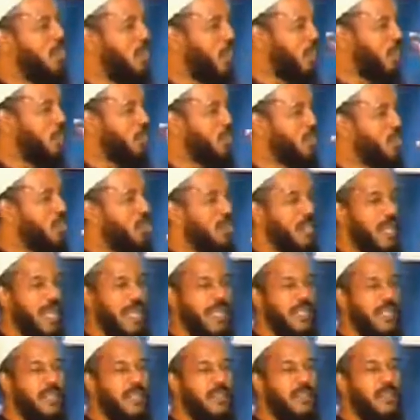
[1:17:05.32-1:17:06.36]

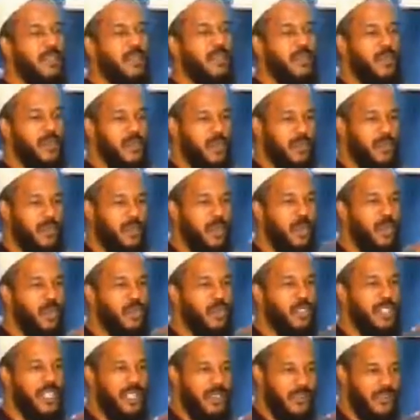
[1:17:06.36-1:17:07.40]
nose and
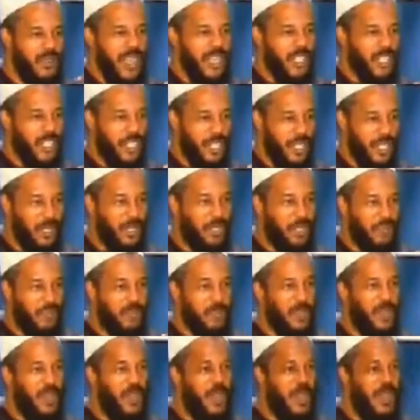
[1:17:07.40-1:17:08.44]
throat
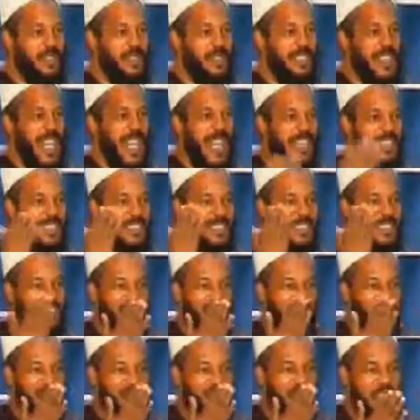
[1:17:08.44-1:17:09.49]
infections because it
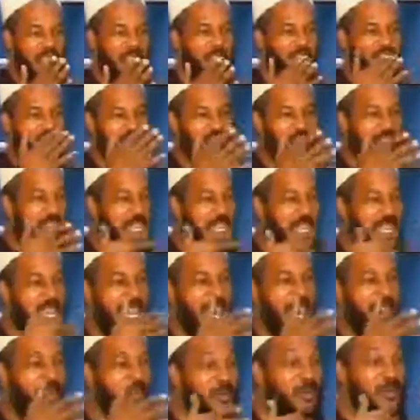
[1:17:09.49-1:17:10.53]
acts as a
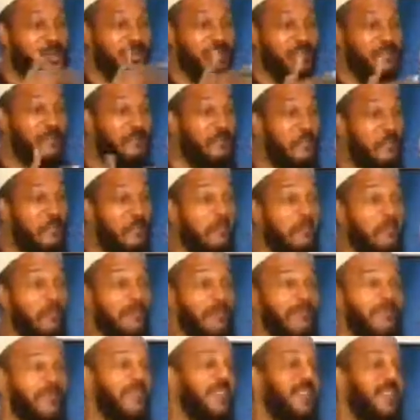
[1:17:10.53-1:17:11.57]
screening out.
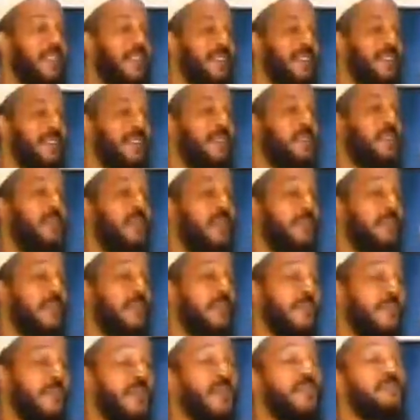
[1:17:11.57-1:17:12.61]
So
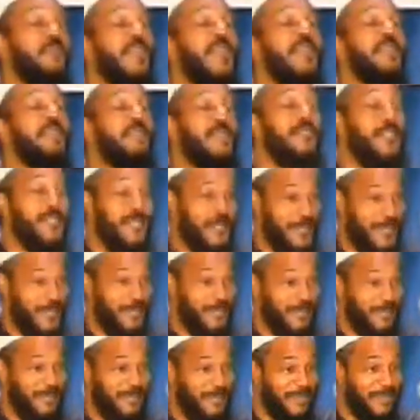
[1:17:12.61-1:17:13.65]
there's
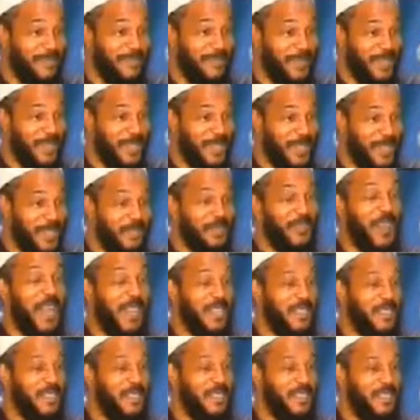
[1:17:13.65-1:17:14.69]
benefits, in
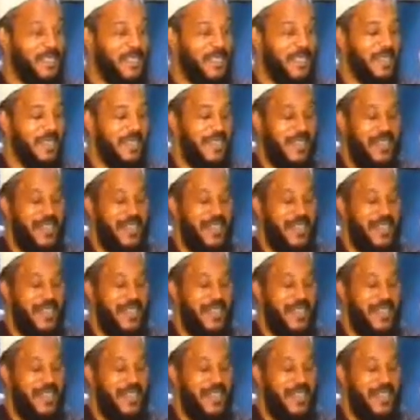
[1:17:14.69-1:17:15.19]
fact.